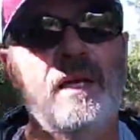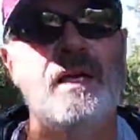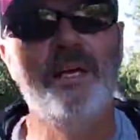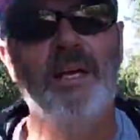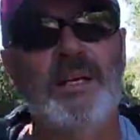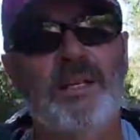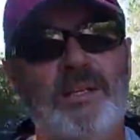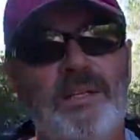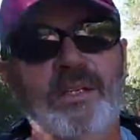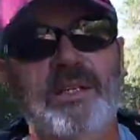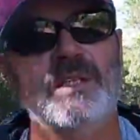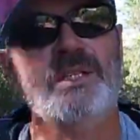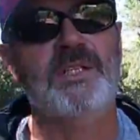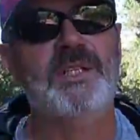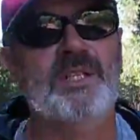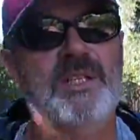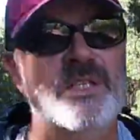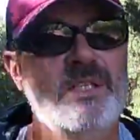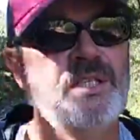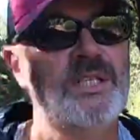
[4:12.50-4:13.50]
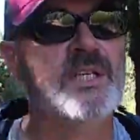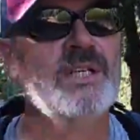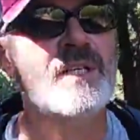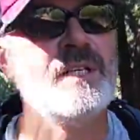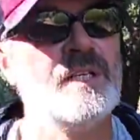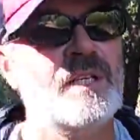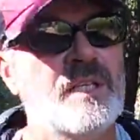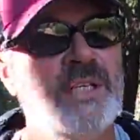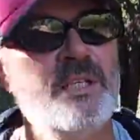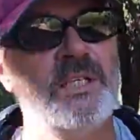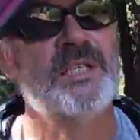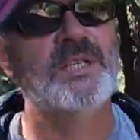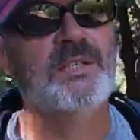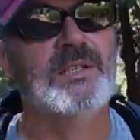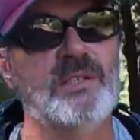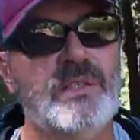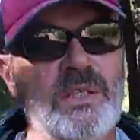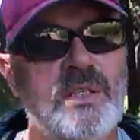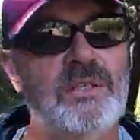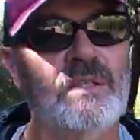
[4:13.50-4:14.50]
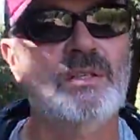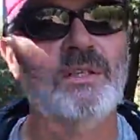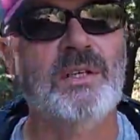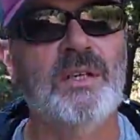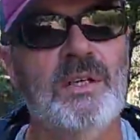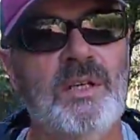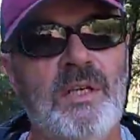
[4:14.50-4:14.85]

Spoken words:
And you can see the city still here,